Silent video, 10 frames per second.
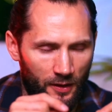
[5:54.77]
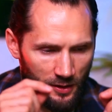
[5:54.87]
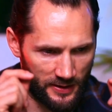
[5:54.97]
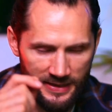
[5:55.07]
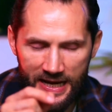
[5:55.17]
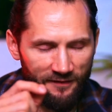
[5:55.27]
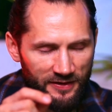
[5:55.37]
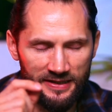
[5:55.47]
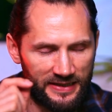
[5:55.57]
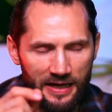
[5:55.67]
Never
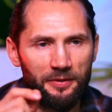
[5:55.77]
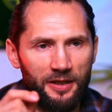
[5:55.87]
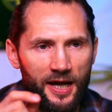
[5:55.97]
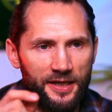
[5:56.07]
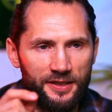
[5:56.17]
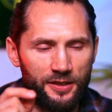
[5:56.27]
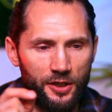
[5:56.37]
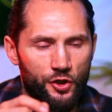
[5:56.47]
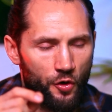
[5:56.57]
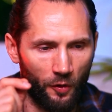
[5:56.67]
stabilize
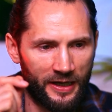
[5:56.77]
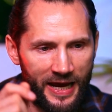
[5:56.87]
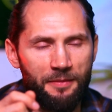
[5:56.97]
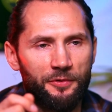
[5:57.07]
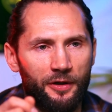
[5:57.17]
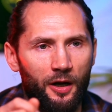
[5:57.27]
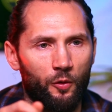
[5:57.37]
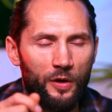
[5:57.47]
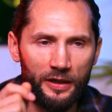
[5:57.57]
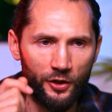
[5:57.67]
your camera
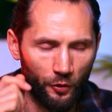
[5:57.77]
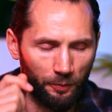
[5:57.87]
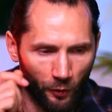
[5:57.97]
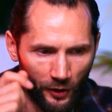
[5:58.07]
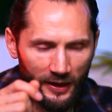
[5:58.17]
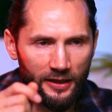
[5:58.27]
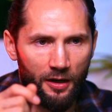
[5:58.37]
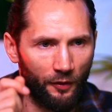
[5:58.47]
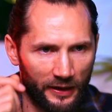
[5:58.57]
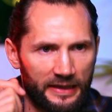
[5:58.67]
when you're putting it
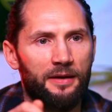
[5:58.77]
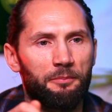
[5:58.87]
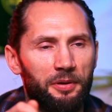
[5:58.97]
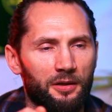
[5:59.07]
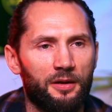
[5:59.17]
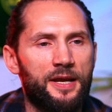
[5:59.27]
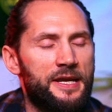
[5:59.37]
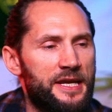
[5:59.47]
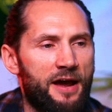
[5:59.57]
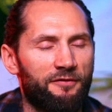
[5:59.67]
on a gimbal.
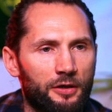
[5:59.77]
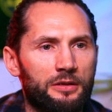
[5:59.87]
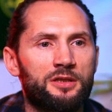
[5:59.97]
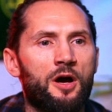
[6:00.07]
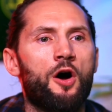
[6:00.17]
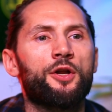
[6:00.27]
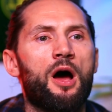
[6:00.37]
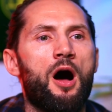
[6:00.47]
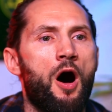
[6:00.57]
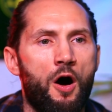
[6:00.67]
Never turn
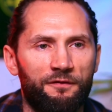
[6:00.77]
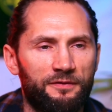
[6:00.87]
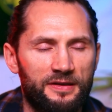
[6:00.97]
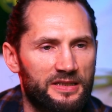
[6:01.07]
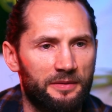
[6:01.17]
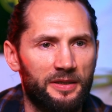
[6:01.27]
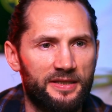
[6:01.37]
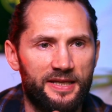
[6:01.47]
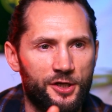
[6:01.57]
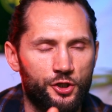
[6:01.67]
off
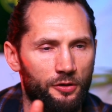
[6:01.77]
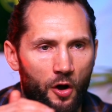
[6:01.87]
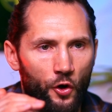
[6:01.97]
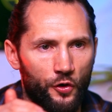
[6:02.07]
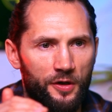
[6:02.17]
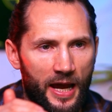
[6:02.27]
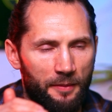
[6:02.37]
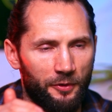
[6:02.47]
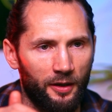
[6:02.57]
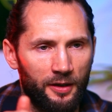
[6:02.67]
stabilization on your
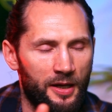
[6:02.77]
camera.